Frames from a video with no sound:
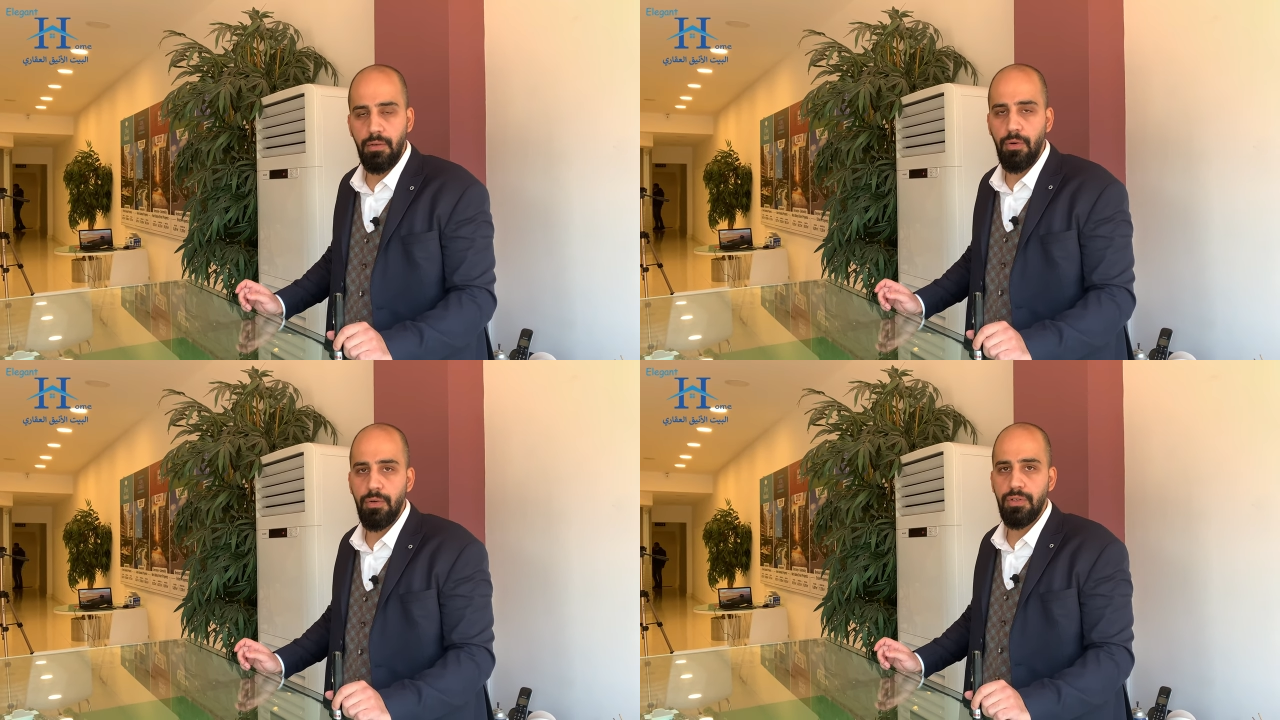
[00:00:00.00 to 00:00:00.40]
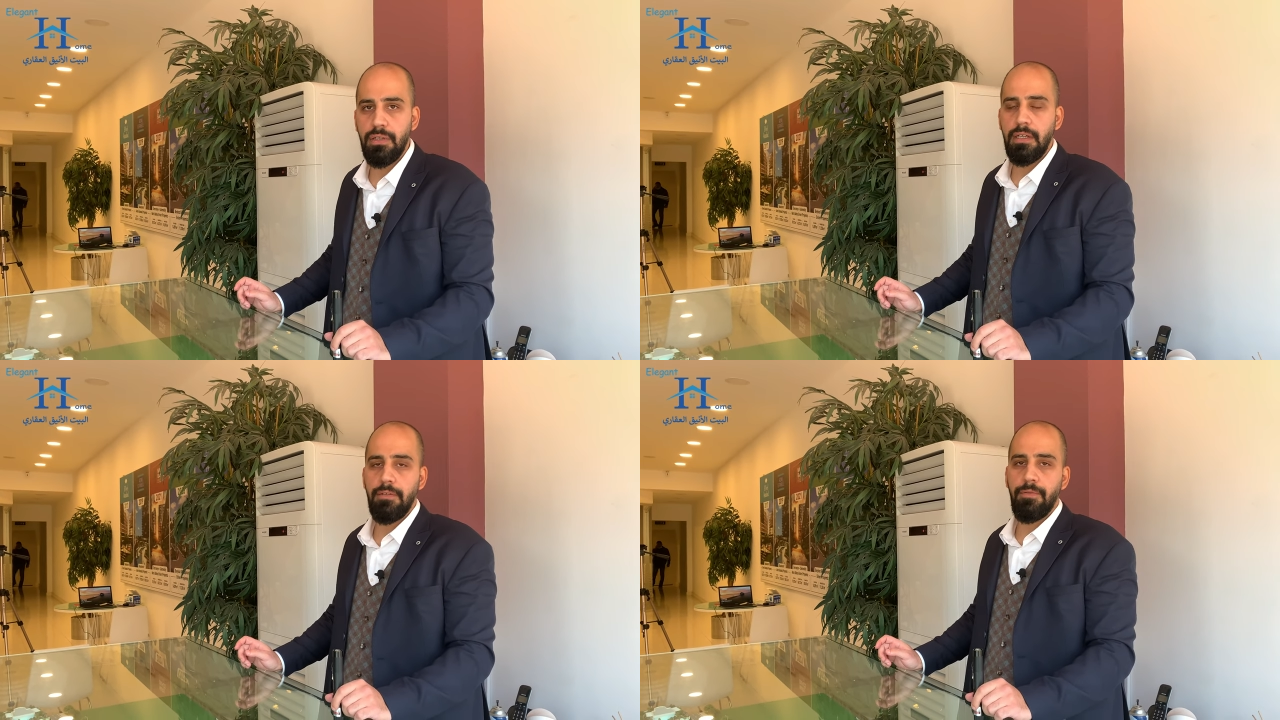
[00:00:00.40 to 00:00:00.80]

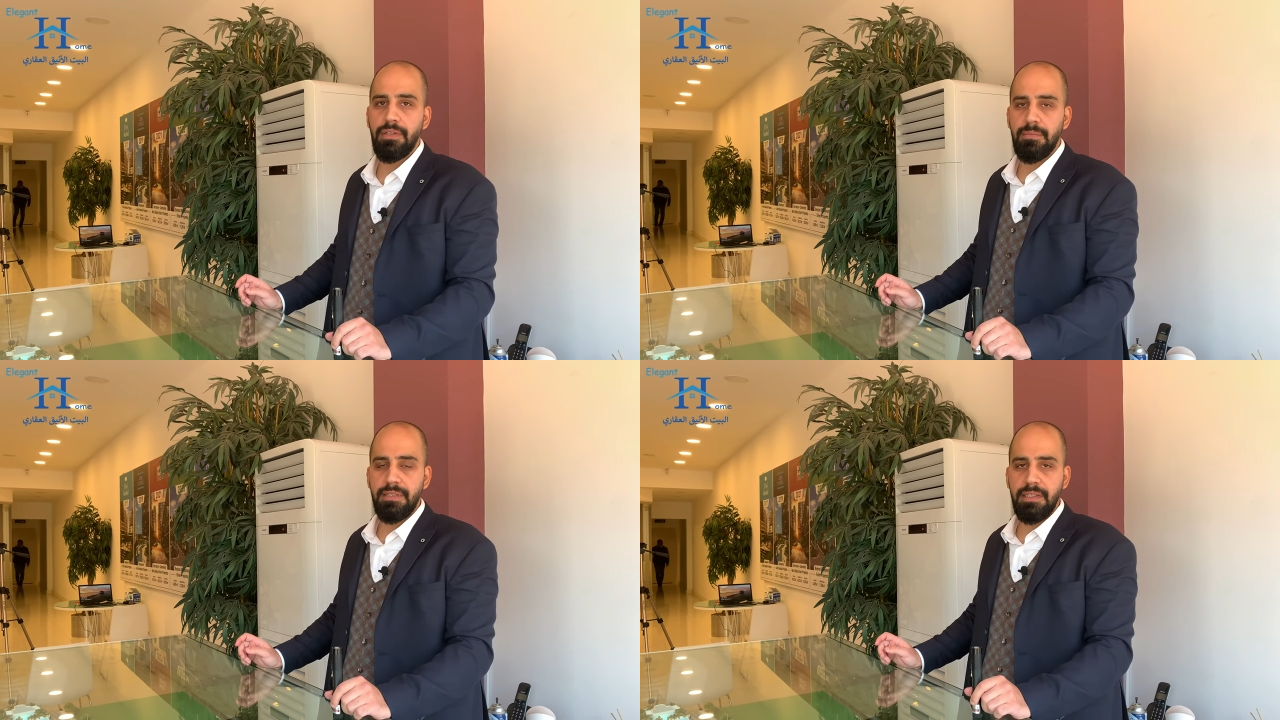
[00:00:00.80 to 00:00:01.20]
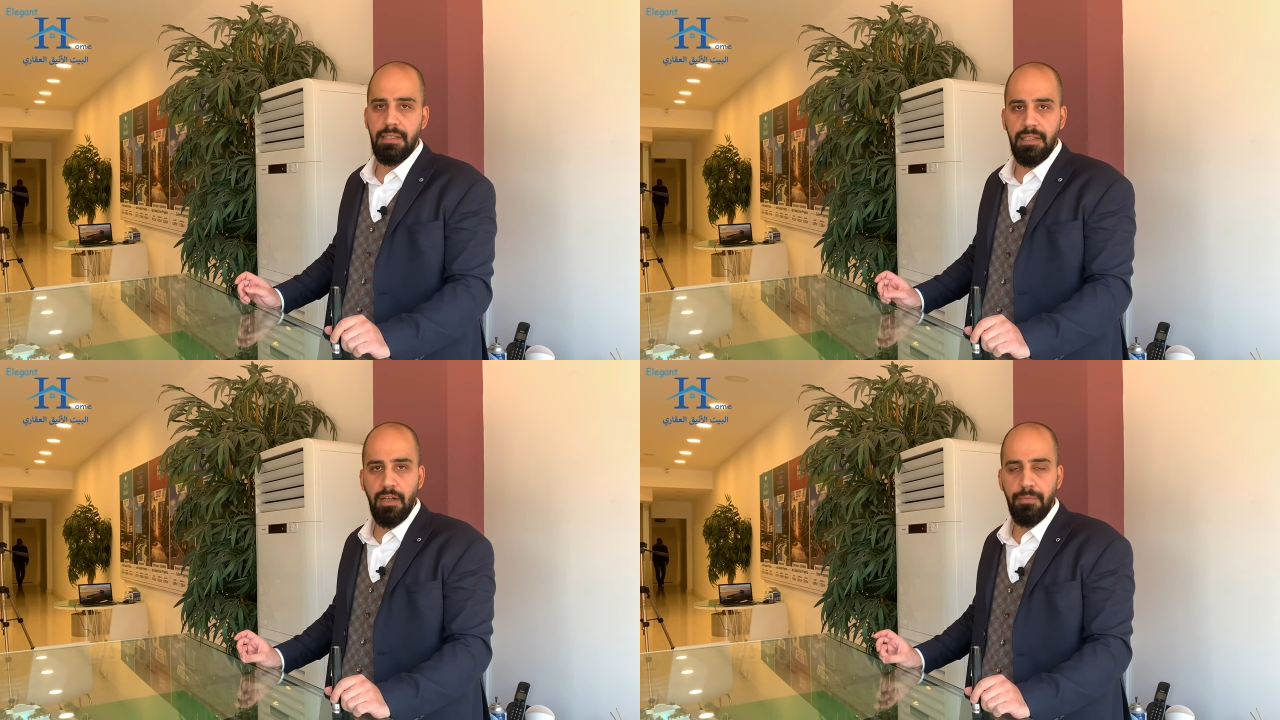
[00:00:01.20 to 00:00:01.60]
or
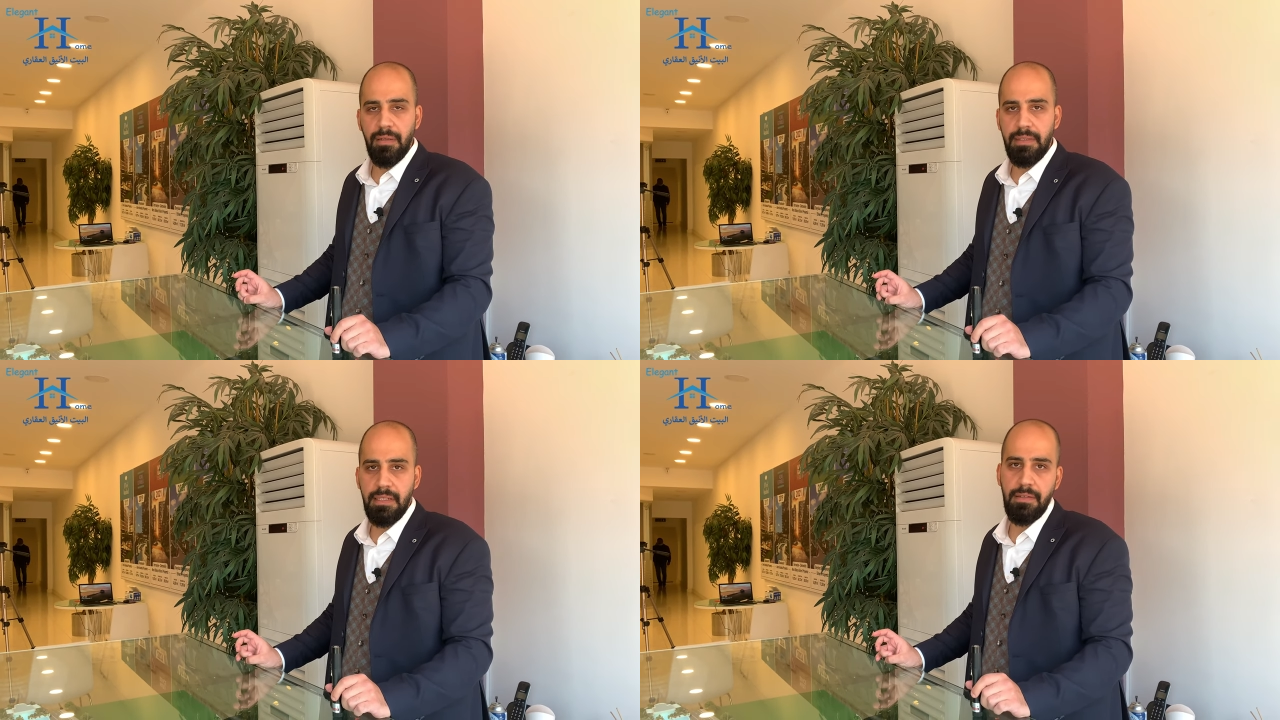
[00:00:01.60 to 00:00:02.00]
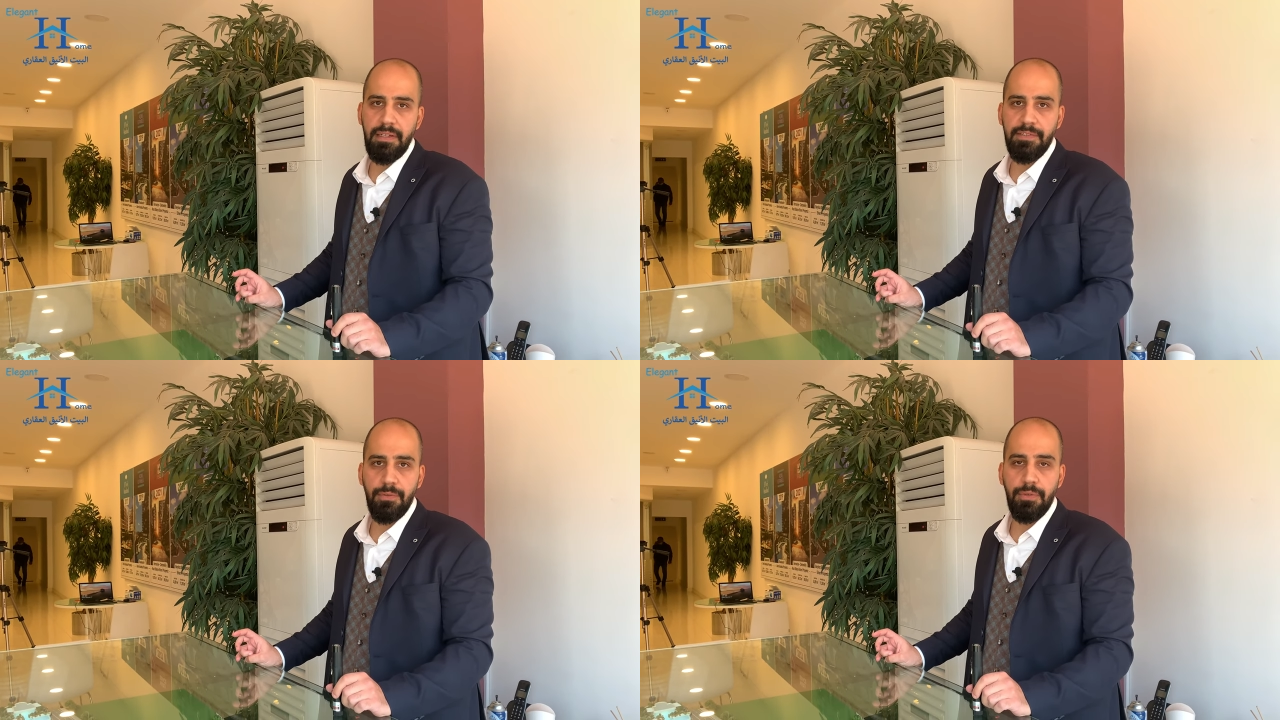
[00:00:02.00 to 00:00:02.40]
40% down payment and the
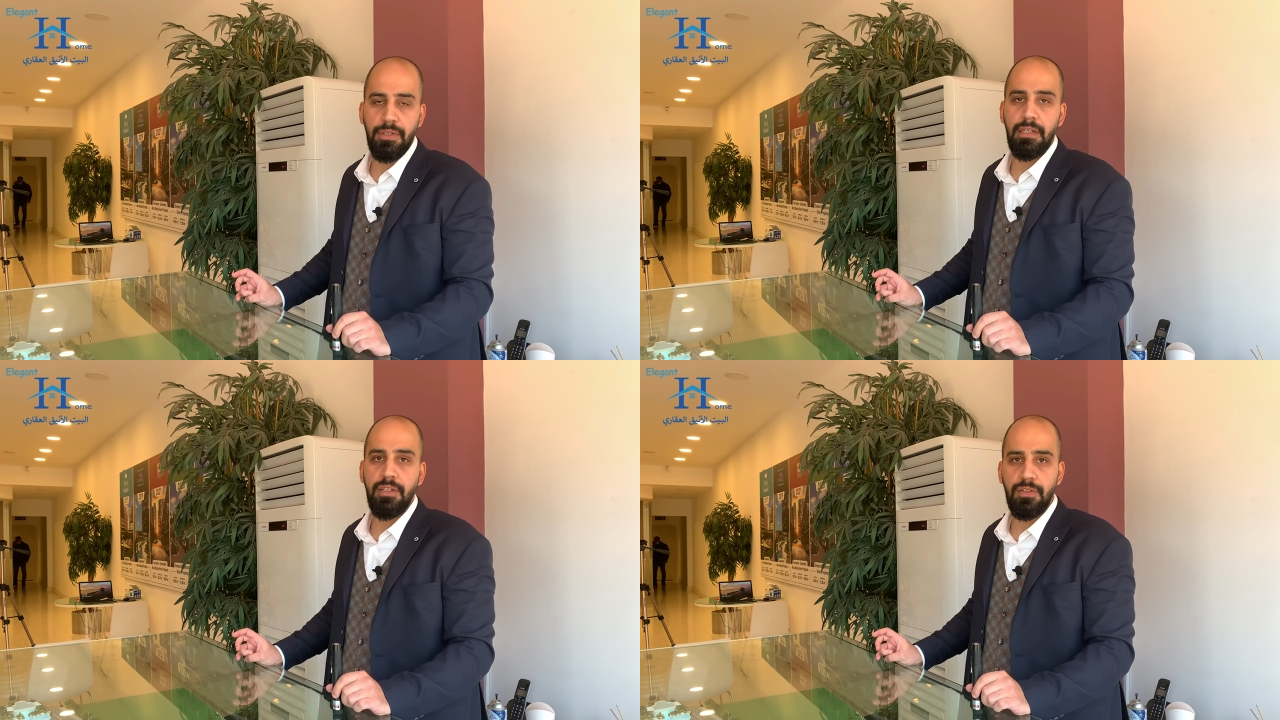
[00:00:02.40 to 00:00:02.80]
rest for